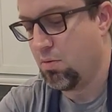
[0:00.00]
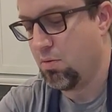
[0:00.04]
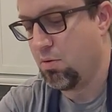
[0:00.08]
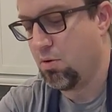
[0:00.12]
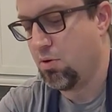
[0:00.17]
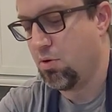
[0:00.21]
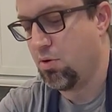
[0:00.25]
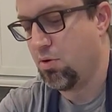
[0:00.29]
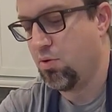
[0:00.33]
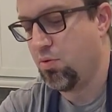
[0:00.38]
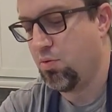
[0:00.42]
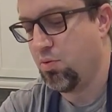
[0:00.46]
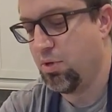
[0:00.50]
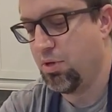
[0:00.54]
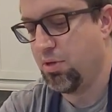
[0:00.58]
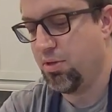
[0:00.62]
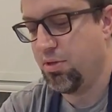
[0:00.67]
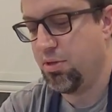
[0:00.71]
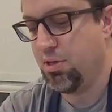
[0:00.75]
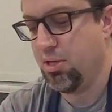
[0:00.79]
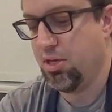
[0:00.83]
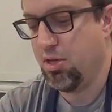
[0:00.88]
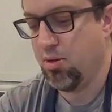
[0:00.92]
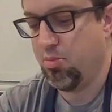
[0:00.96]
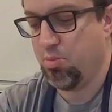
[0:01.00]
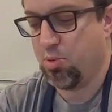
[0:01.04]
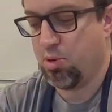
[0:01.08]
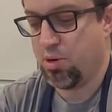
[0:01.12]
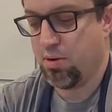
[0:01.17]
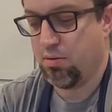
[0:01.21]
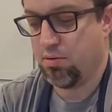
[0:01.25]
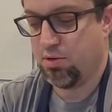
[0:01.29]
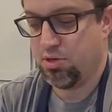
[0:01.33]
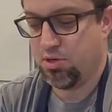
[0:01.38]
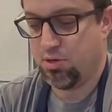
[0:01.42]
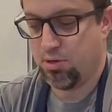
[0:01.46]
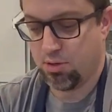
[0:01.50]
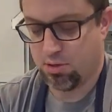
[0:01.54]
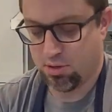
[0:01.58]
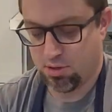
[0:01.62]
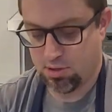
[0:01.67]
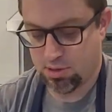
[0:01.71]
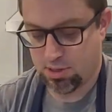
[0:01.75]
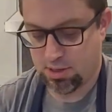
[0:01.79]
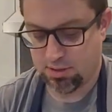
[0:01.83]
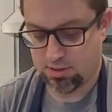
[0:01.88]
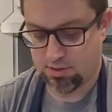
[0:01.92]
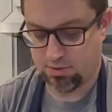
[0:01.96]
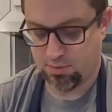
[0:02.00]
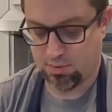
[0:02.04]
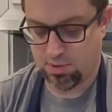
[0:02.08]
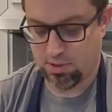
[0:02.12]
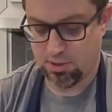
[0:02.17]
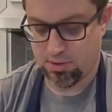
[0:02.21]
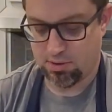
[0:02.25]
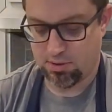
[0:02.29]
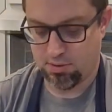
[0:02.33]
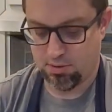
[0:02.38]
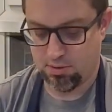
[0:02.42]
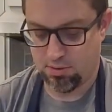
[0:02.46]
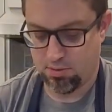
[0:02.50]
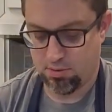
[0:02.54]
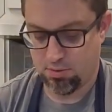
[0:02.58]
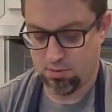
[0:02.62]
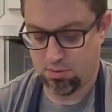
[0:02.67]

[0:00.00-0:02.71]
go with the brown sugar as well.